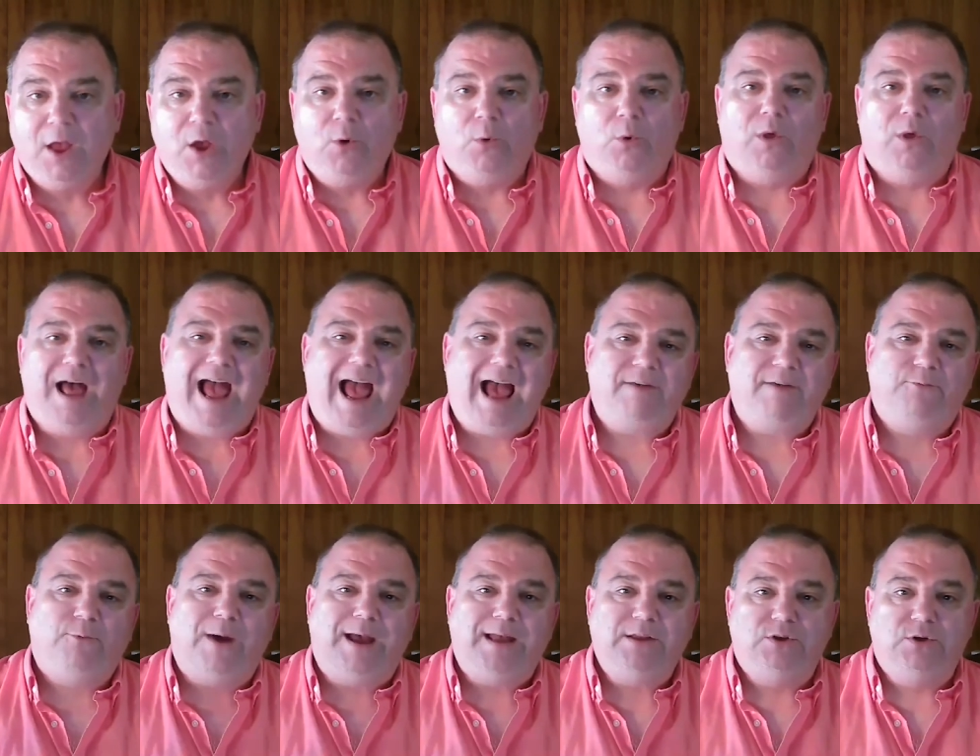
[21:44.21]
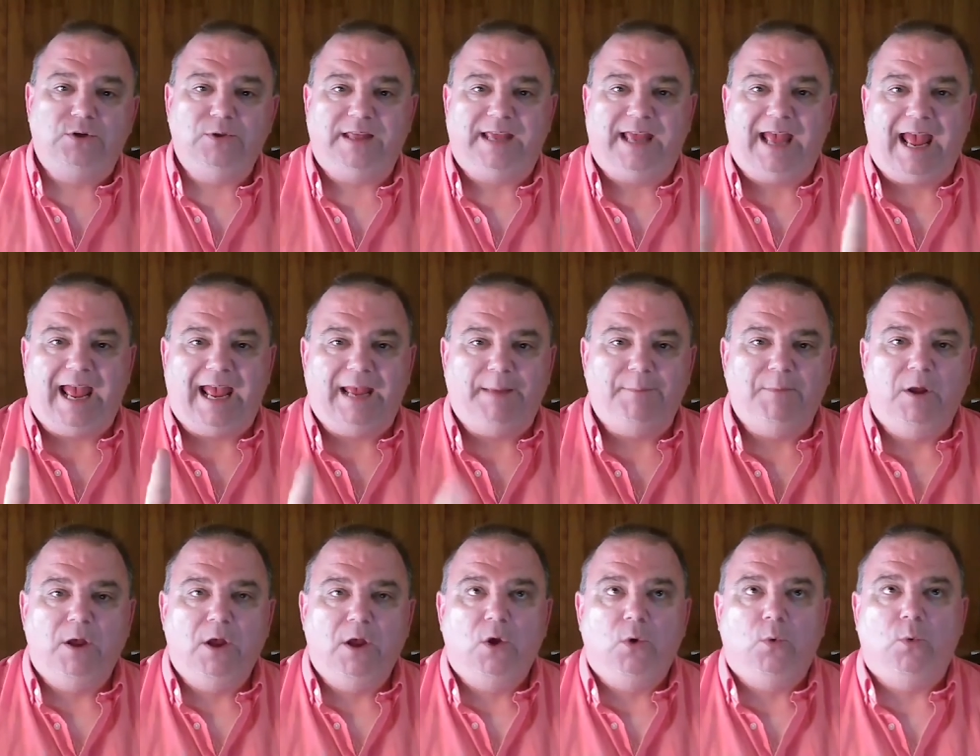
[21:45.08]
Well, halfway to the game
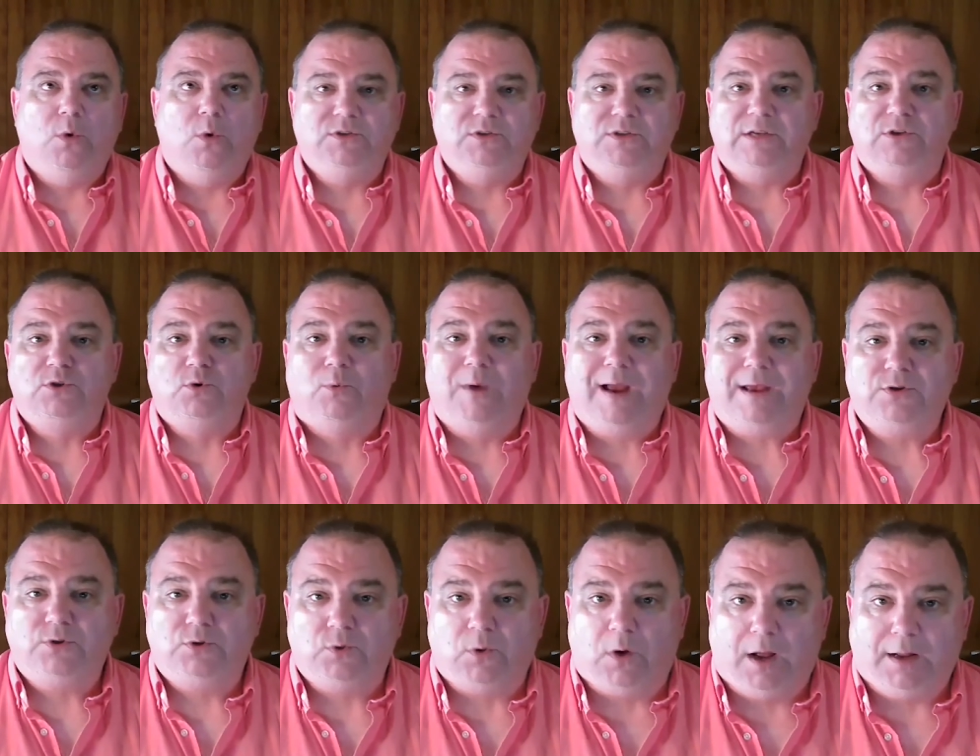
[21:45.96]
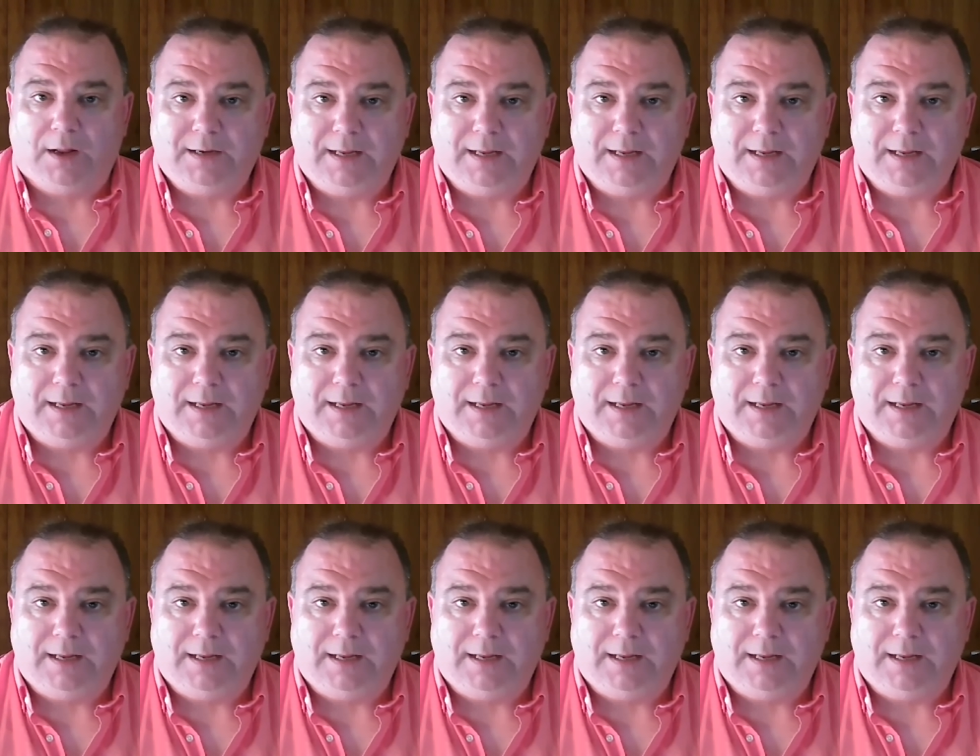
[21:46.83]
was this restaurant.